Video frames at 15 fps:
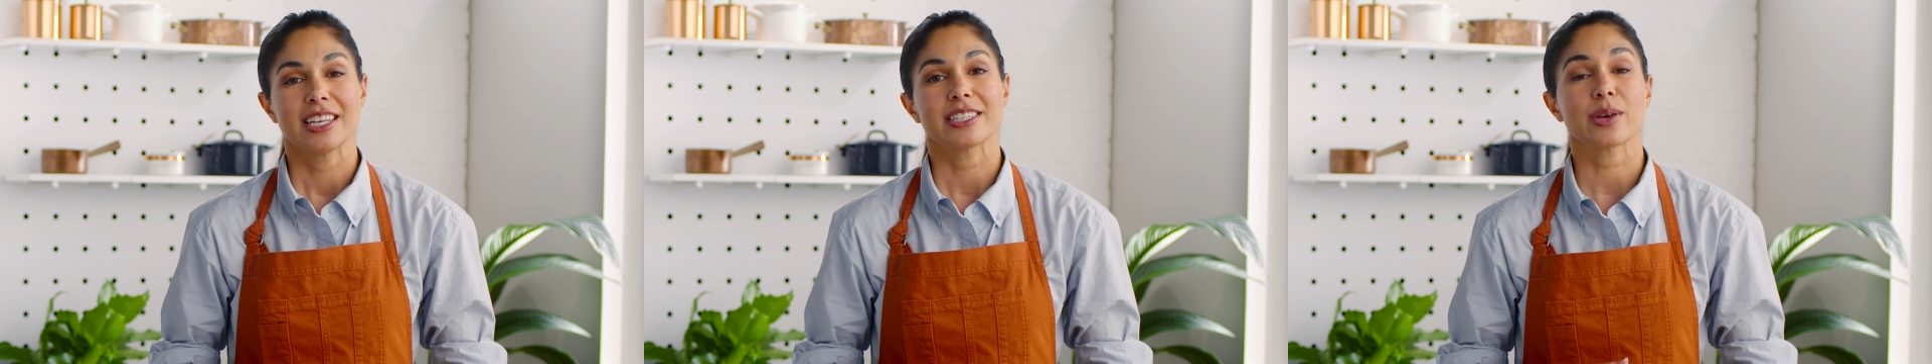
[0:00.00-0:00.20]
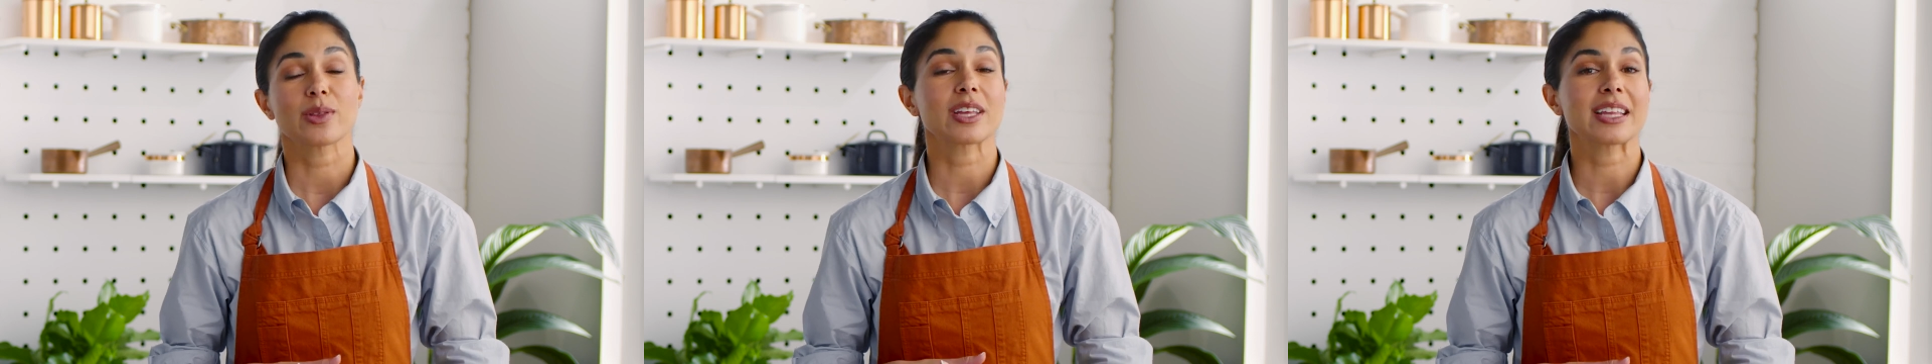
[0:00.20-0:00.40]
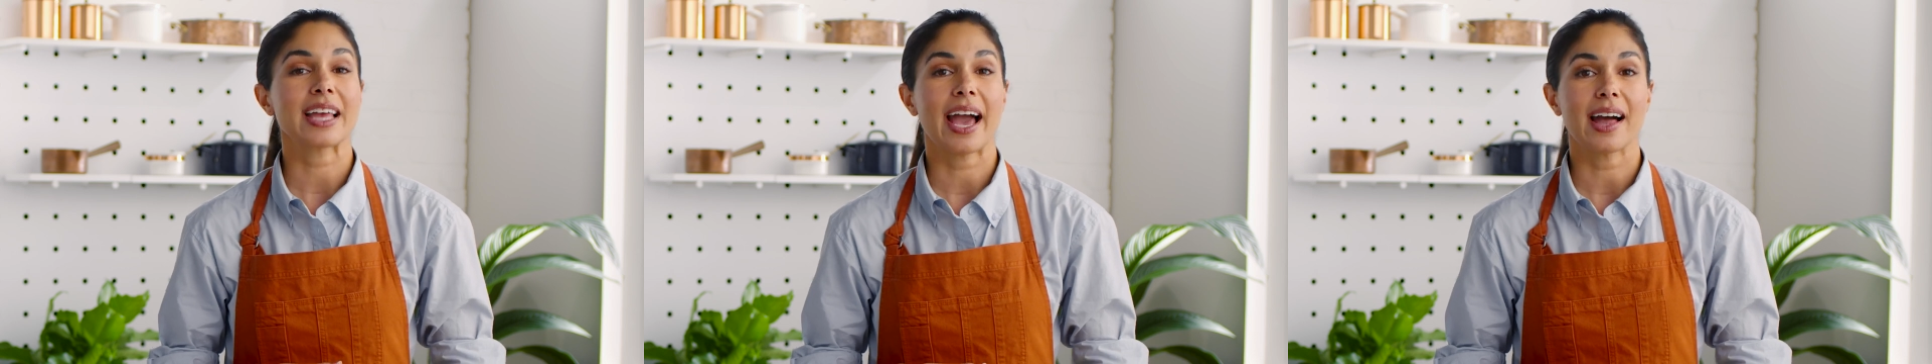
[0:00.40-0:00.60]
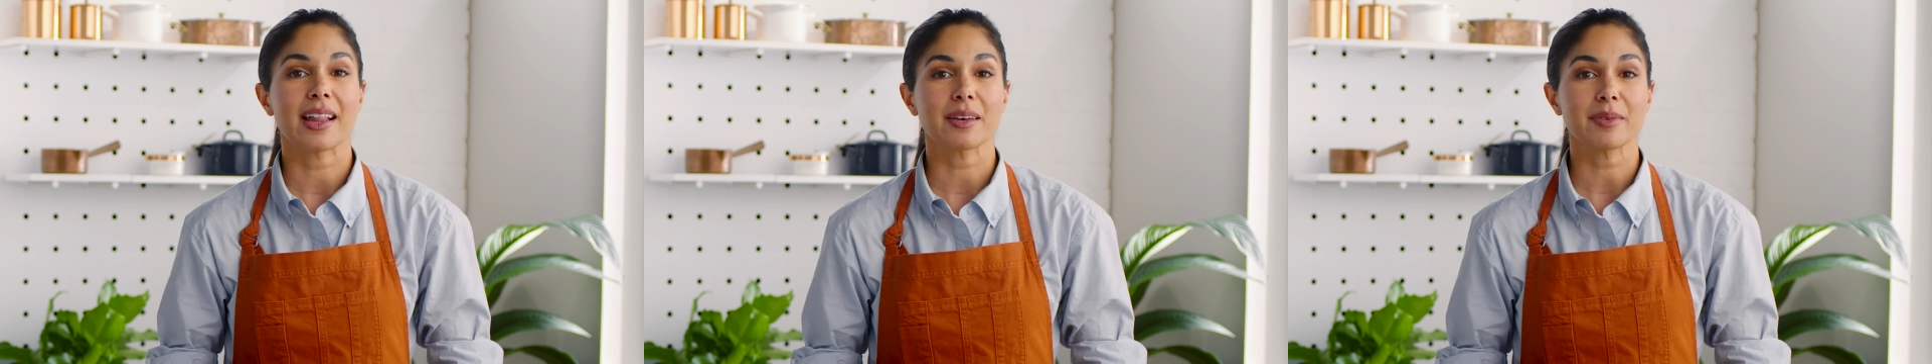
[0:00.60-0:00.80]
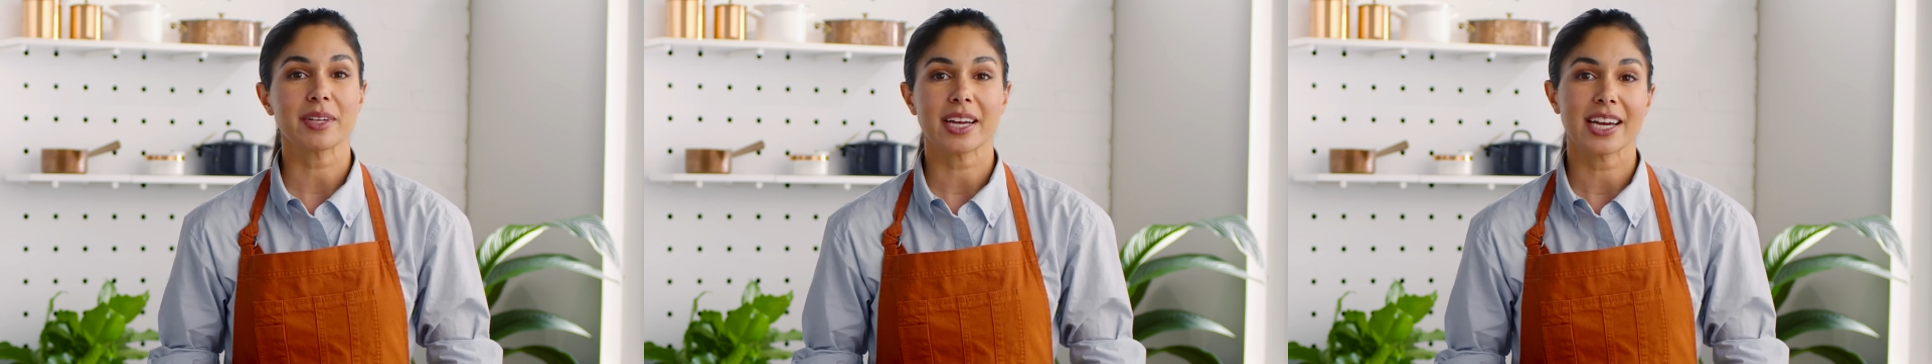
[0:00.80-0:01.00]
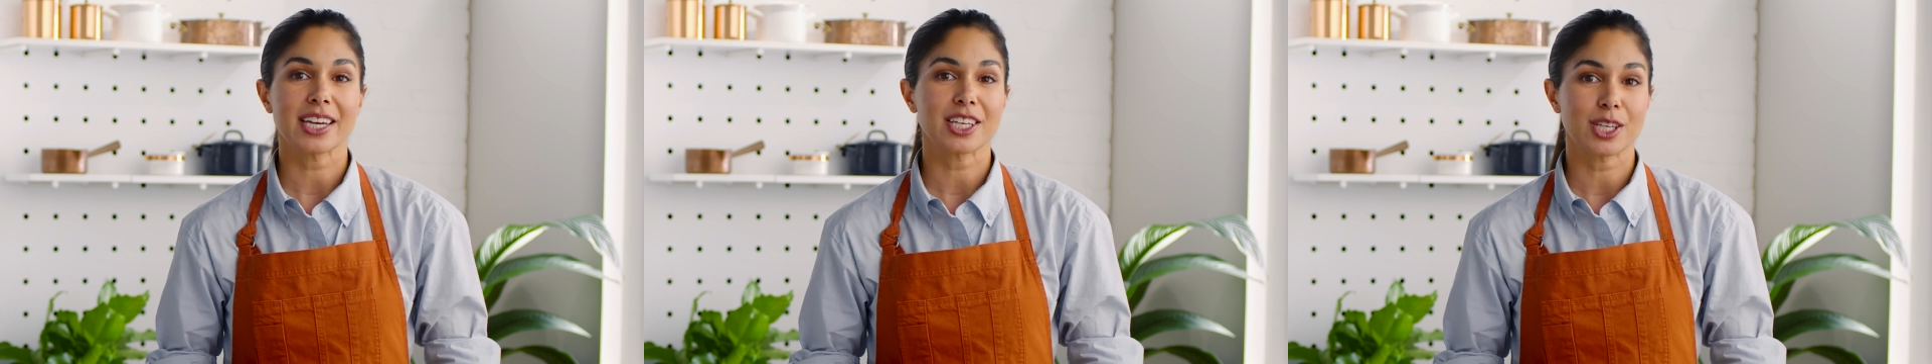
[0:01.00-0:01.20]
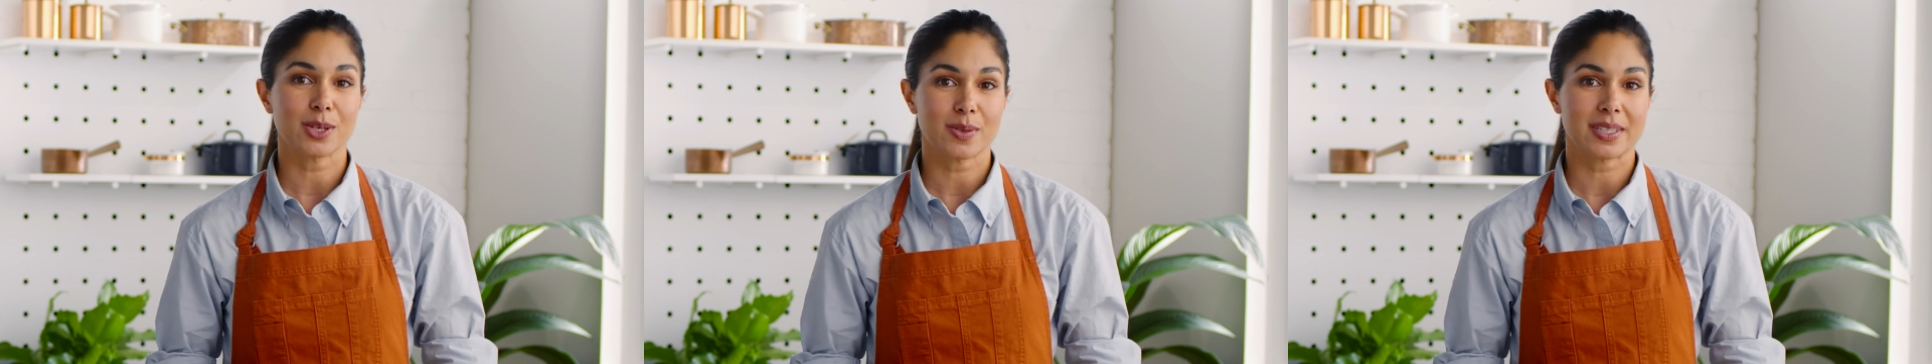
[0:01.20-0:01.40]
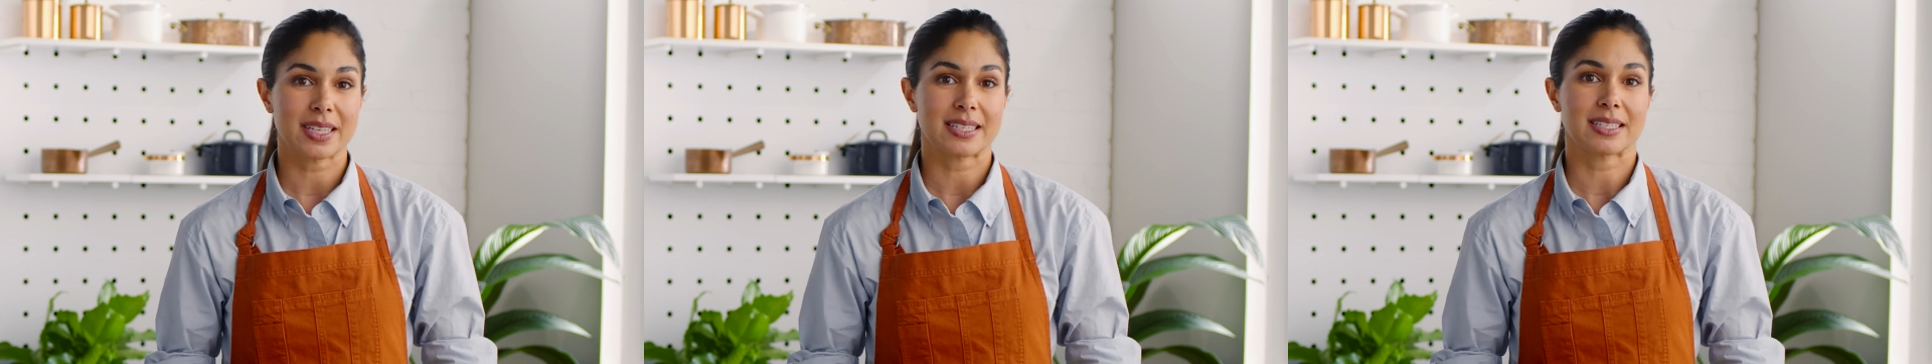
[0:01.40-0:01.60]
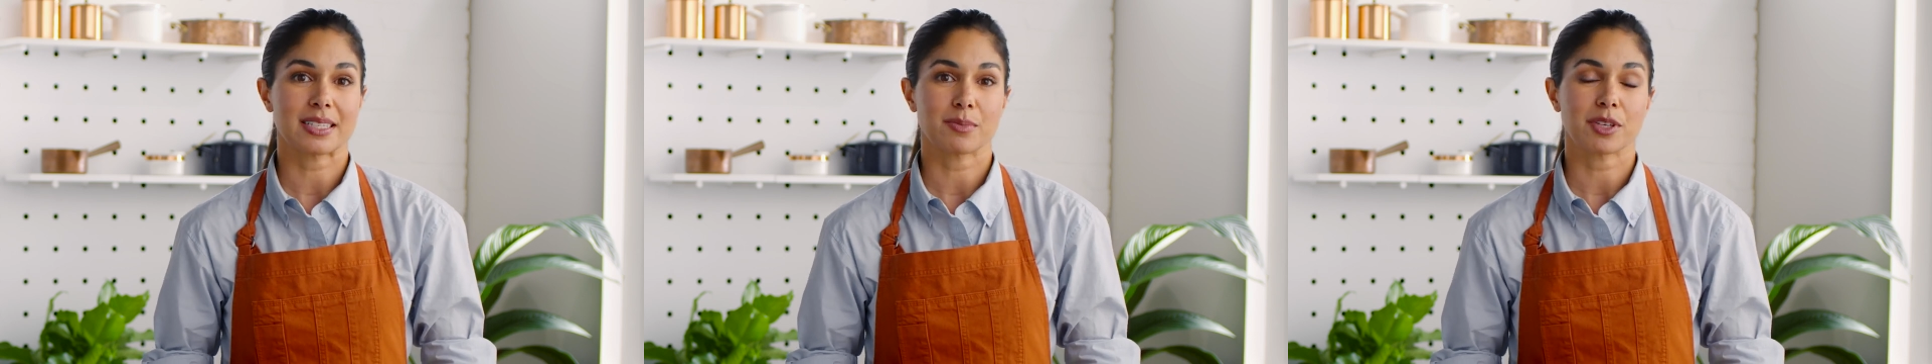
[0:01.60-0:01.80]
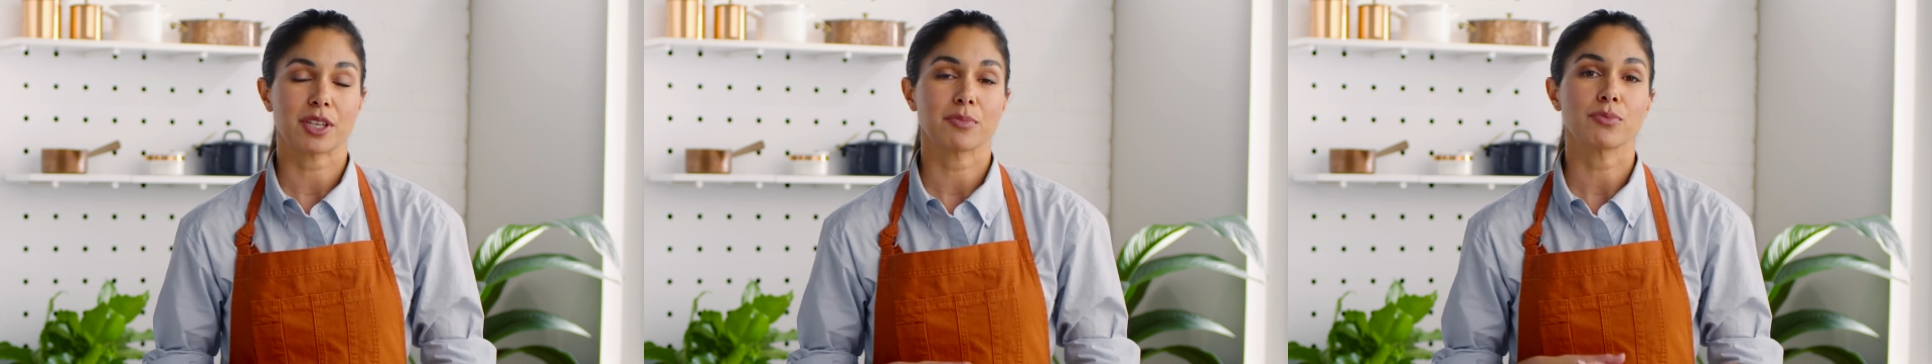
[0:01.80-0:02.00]
so that the Element I Q
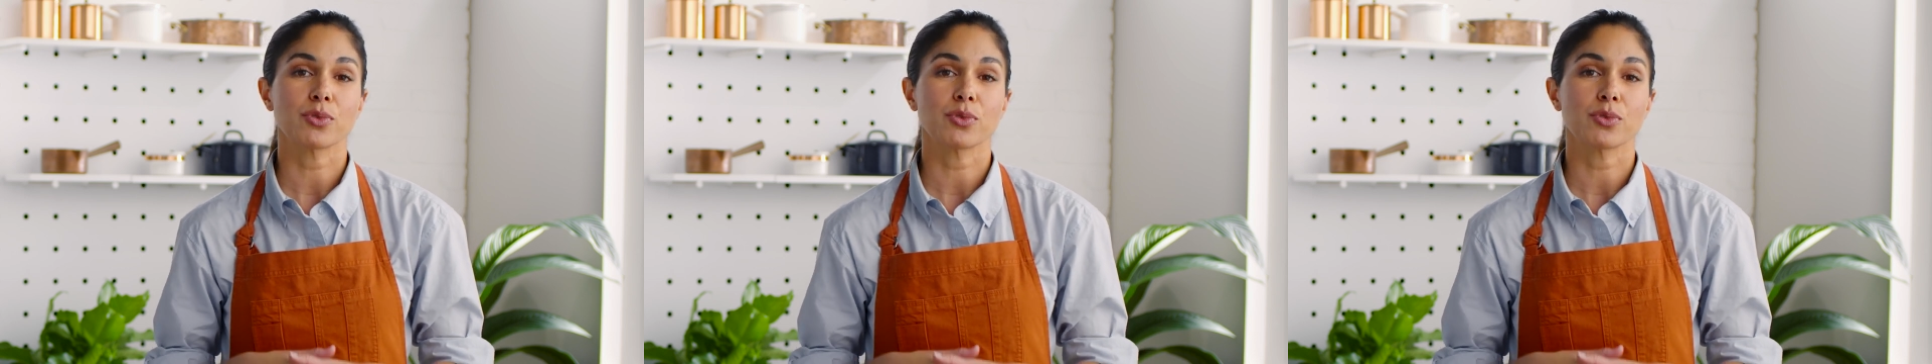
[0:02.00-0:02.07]
system can